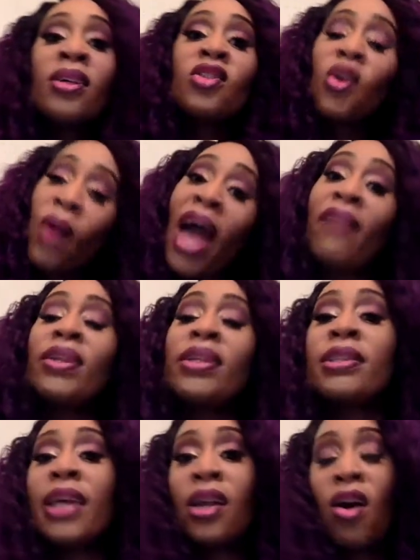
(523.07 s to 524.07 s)
So having
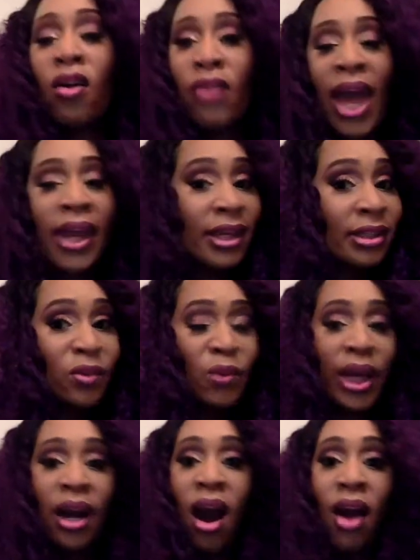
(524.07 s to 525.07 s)
said all that, is the
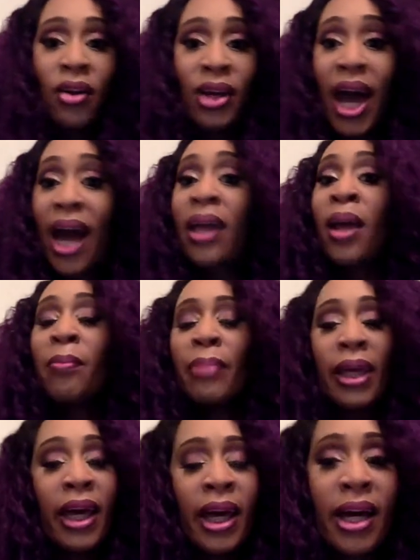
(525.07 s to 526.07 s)
wig hot or not?
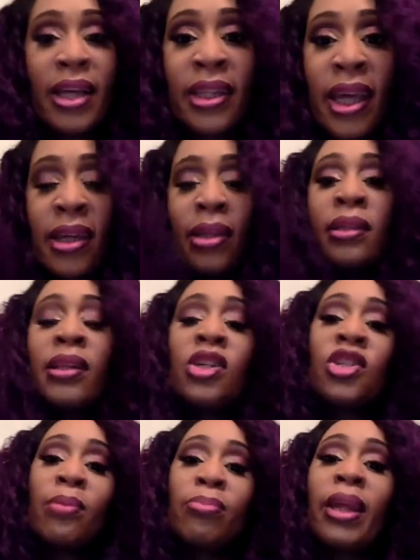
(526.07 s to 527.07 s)
Because it is
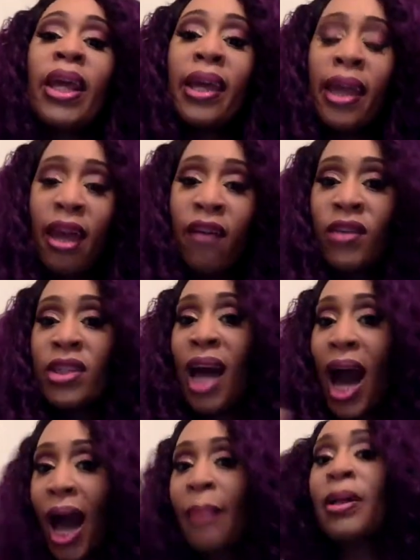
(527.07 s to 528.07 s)
such a blank canvas,
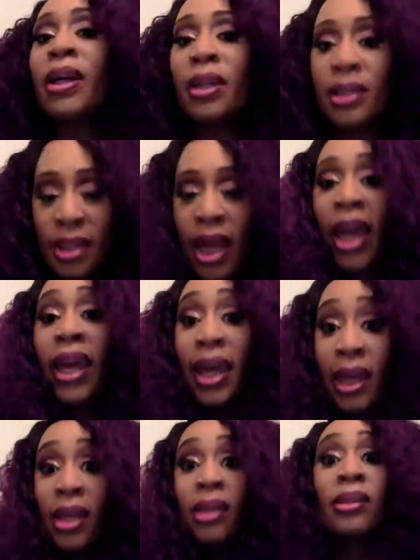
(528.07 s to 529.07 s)
I'm going to say
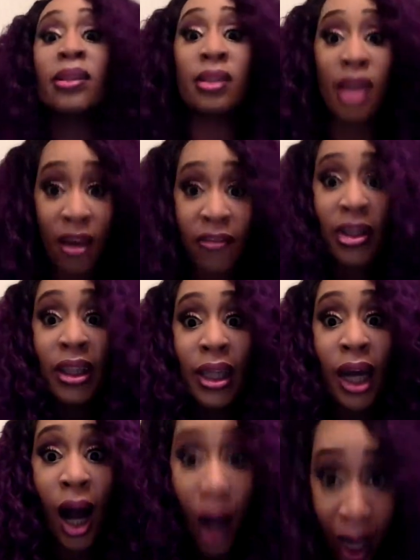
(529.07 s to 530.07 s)
it is definitely
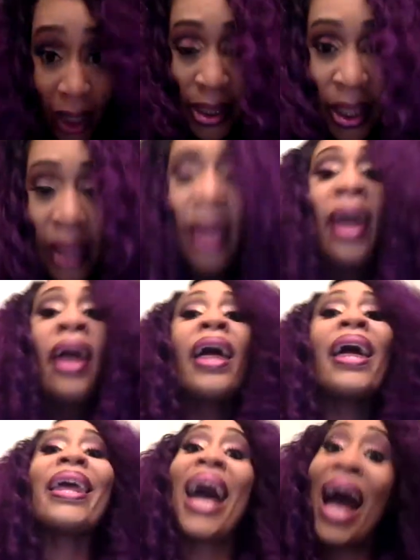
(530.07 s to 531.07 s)
hot.
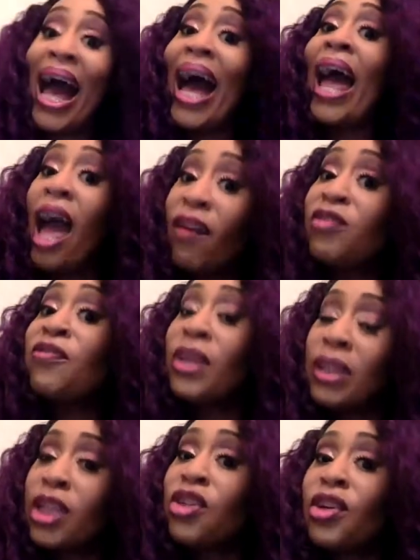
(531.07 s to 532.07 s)
And I have a
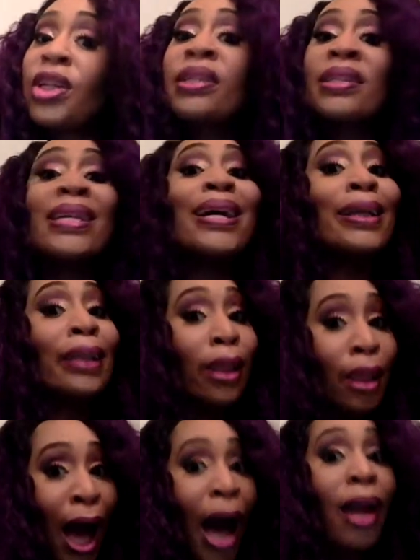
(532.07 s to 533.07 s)
feeling you're going to see a
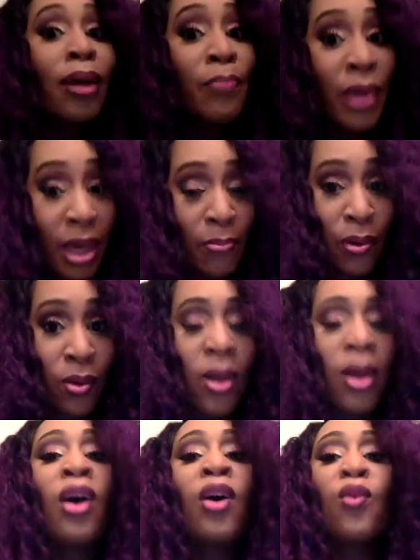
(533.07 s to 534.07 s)
lot of people
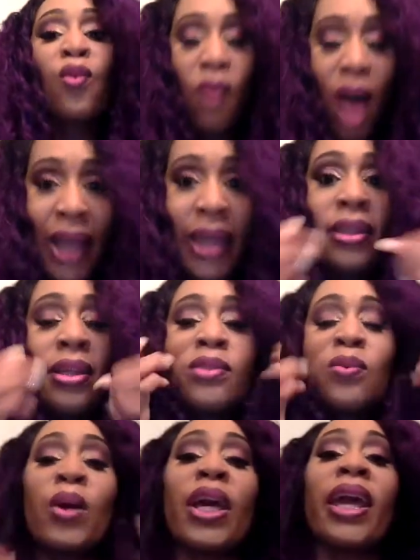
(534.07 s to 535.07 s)
rocking
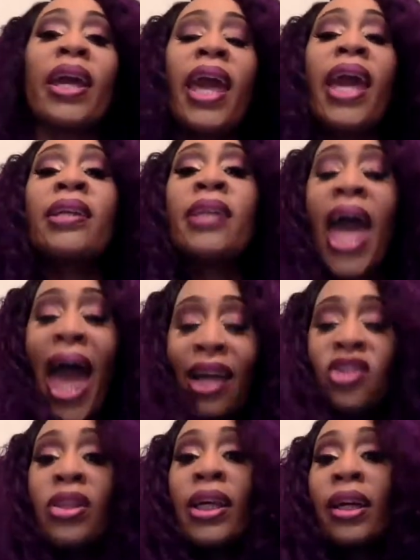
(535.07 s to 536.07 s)
this wig, and
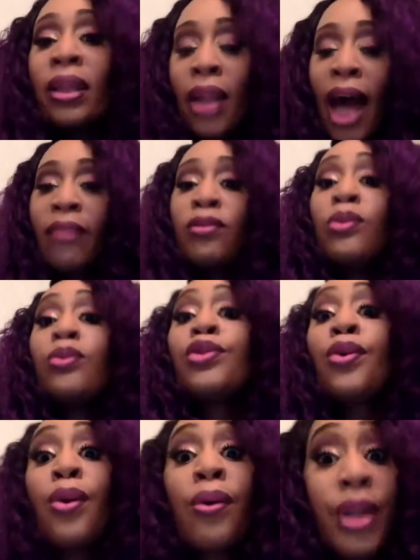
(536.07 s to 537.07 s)
actually a lot of
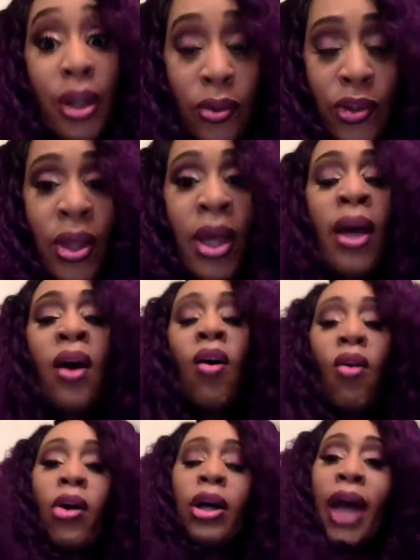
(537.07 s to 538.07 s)
tutorials
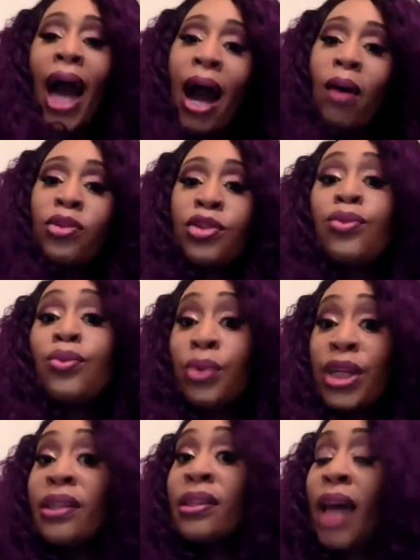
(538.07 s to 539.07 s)
on how to
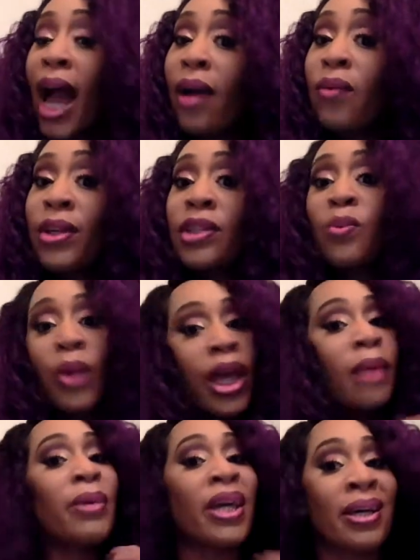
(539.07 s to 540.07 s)
restyle this
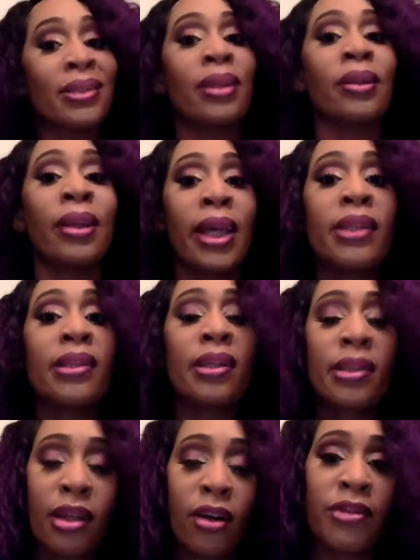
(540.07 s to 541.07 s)
wig because it lends
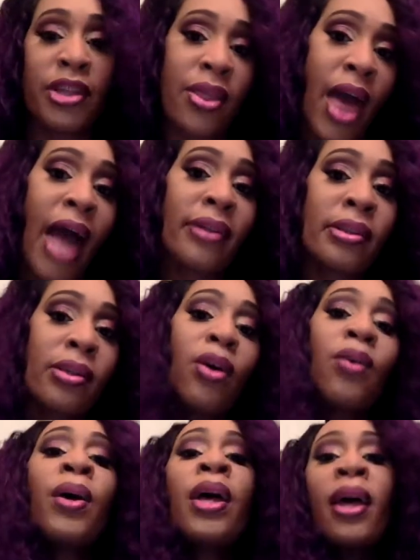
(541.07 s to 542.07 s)
itself to that.
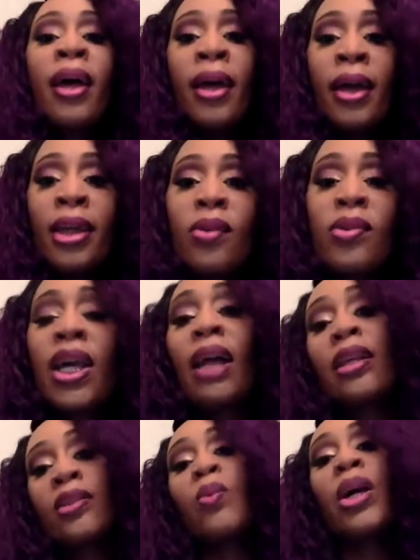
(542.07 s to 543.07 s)
So you
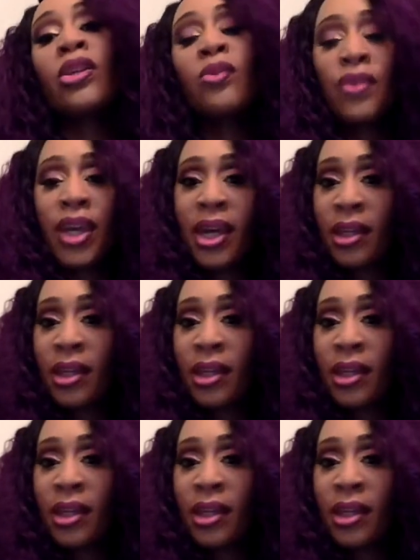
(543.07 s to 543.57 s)
tell us what you think.